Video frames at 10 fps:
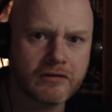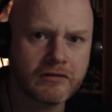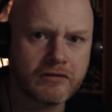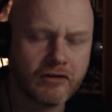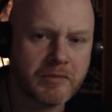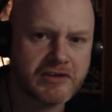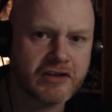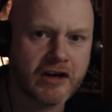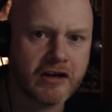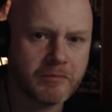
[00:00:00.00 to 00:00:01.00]
Don't be
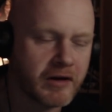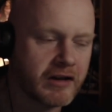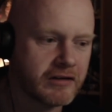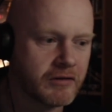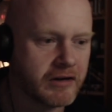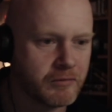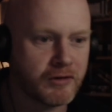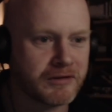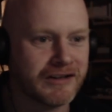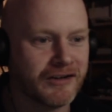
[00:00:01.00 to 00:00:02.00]
started. But, you know, I
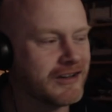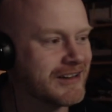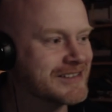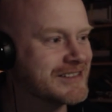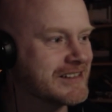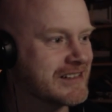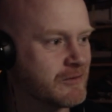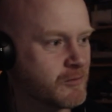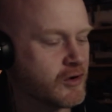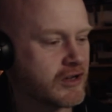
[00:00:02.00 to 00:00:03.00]
work with a lot of youngsters
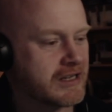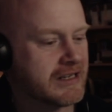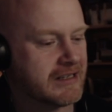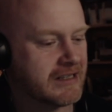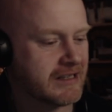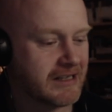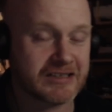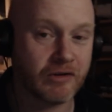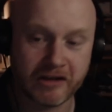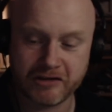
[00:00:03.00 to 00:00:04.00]
in work. And that's
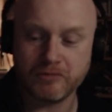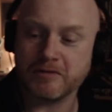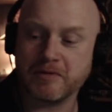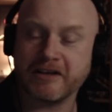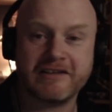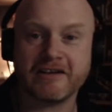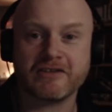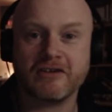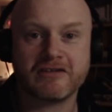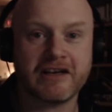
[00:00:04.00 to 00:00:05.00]
all they do is bloody
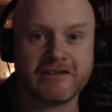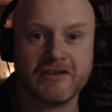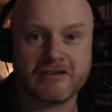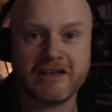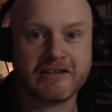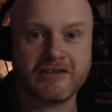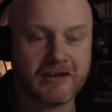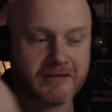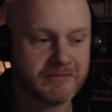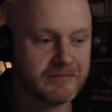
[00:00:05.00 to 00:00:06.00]
TikTok, TikTok,
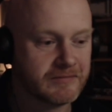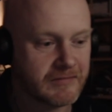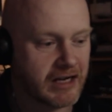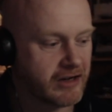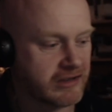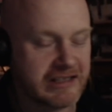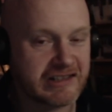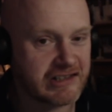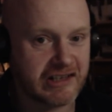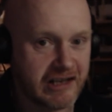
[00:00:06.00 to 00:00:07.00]
TikTok. I got
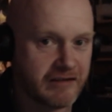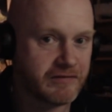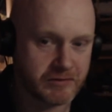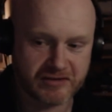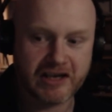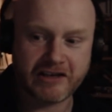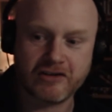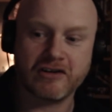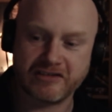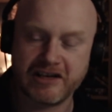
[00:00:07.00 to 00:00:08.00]
nieces and nephews,
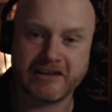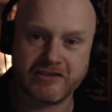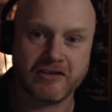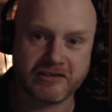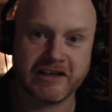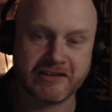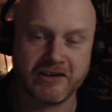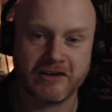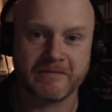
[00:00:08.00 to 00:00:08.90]
TikTok, TikTok, TikTok.